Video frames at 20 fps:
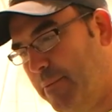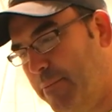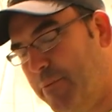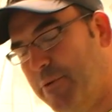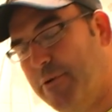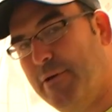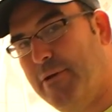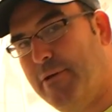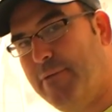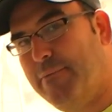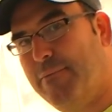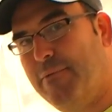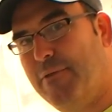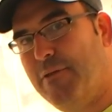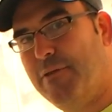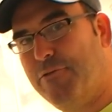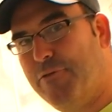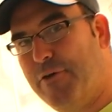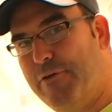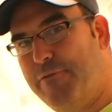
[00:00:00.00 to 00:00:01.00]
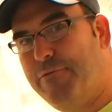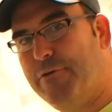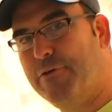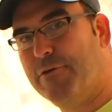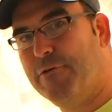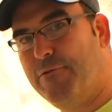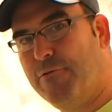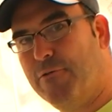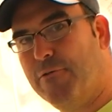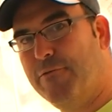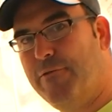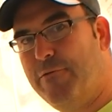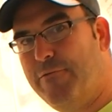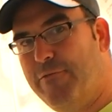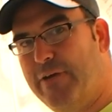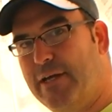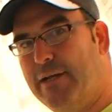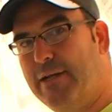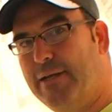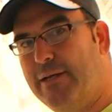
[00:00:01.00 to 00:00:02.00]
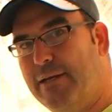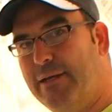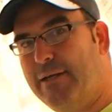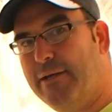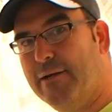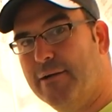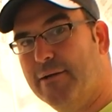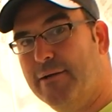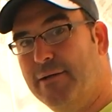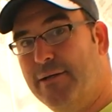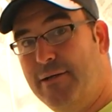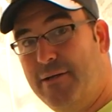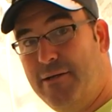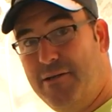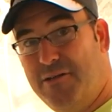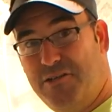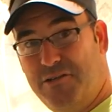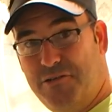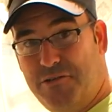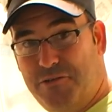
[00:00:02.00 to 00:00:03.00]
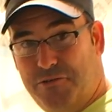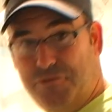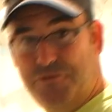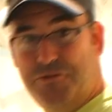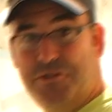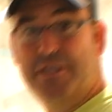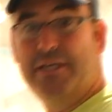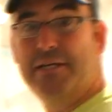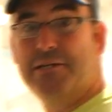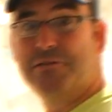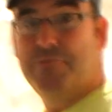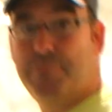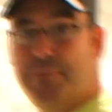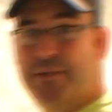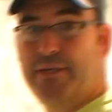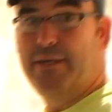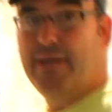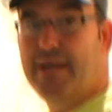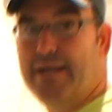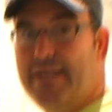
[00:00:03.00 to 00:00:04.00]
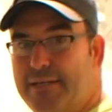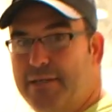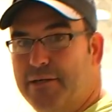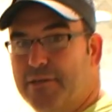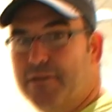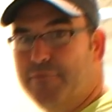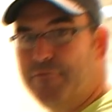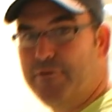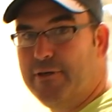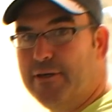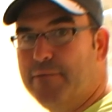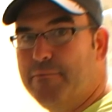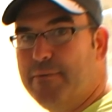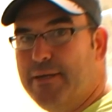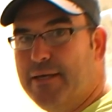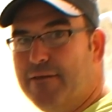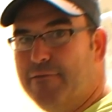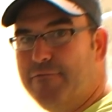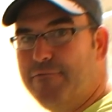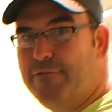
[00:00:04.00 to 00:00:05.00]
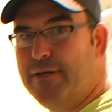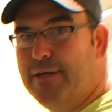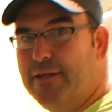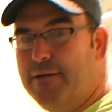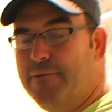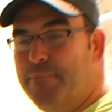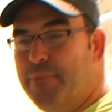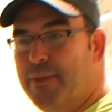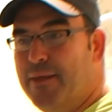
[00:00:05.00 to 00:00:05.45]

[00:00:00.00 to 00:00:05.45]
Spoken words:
put a 3-foot or a 4-foot vanity in here. 2 sinks would be ideal if we could make it fit.